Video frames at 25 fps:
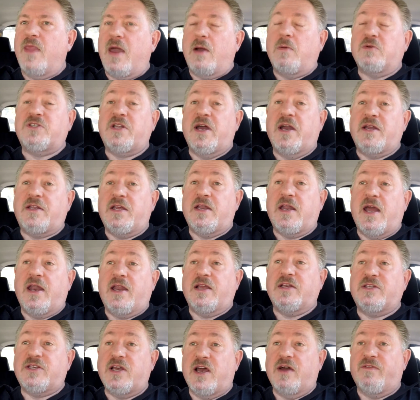That was
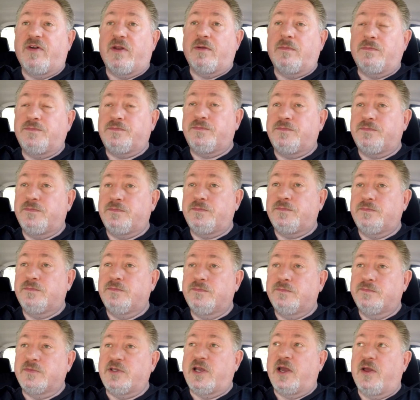1987.
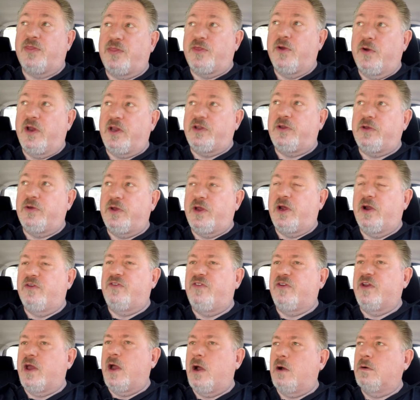Yeah, 32
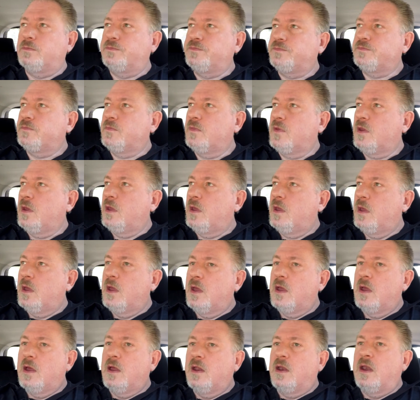years ago.
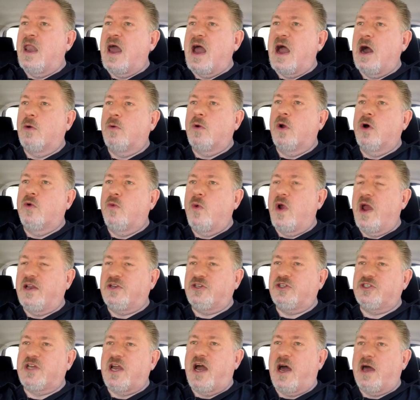Now road
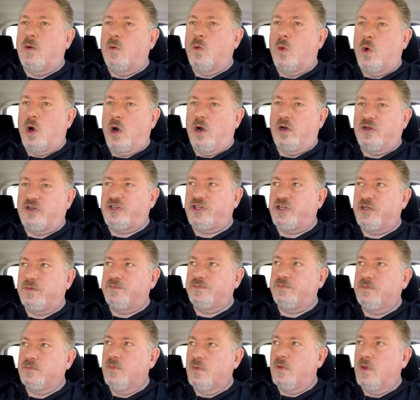rage has gotten worse.
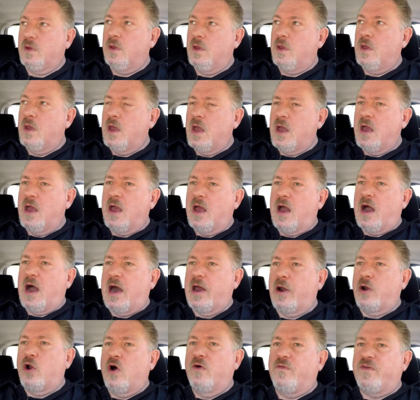
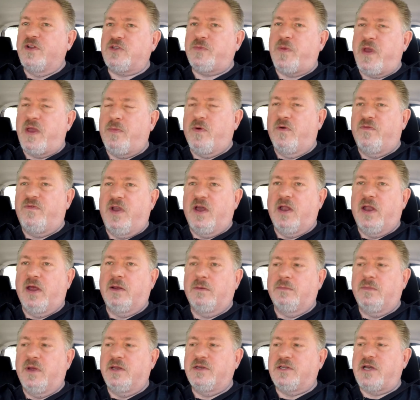I don't know if it's people
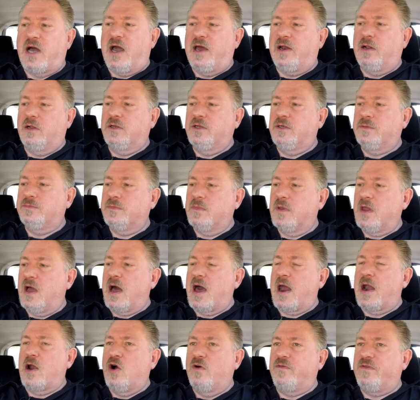feeling entitled.
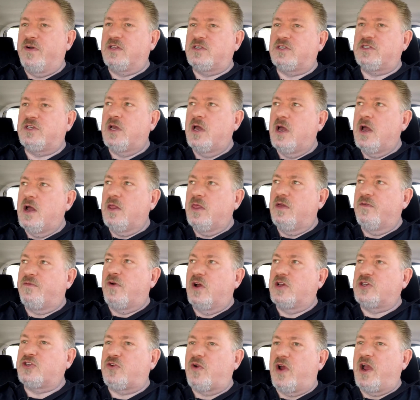I don't know if it's the
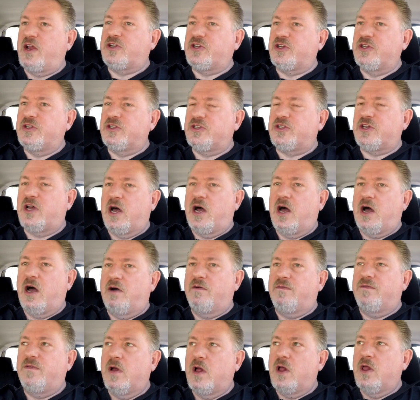frustrations
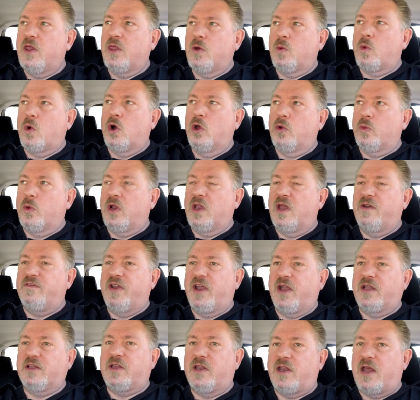of the world we're
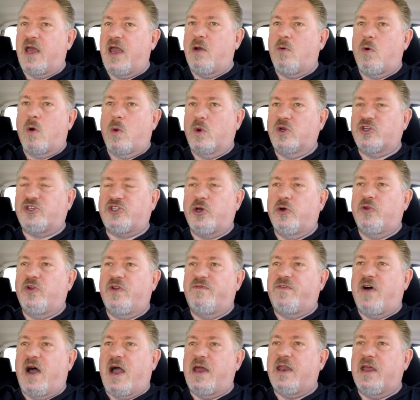living in today where we're so
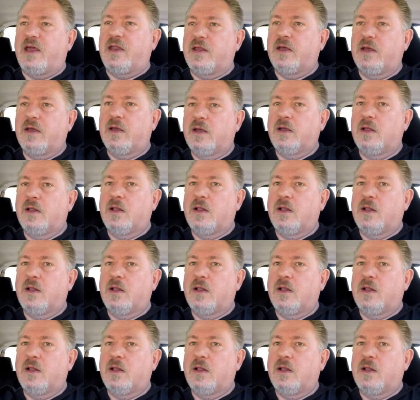divided.